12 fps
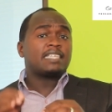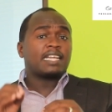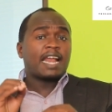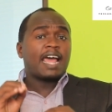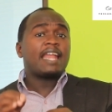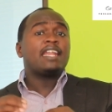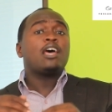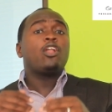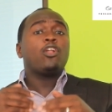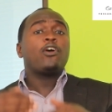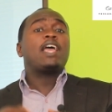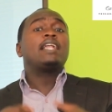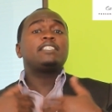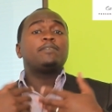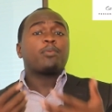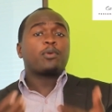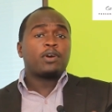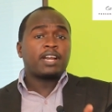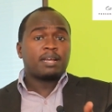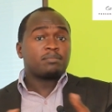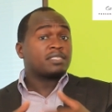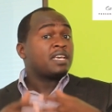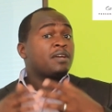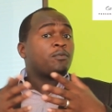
run loyalty programs.